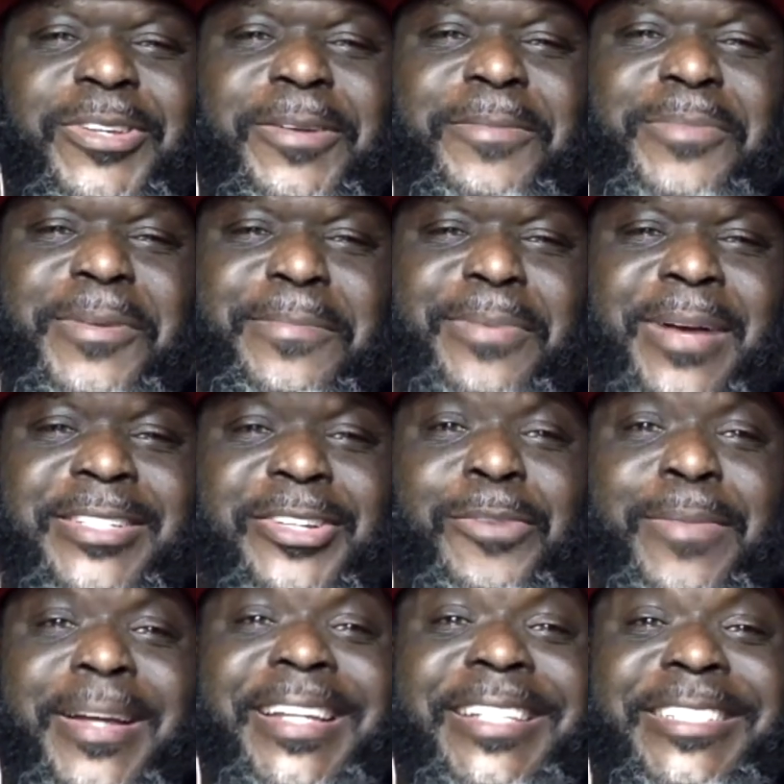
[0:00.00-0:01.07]
I told you I'm being
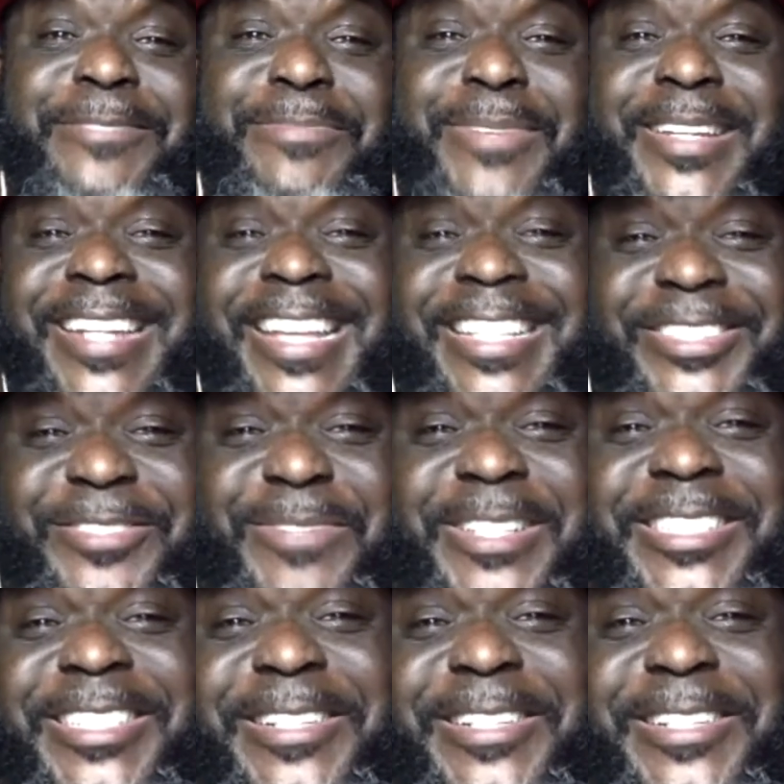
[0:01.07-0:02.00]
positive. I hope I didn't spend that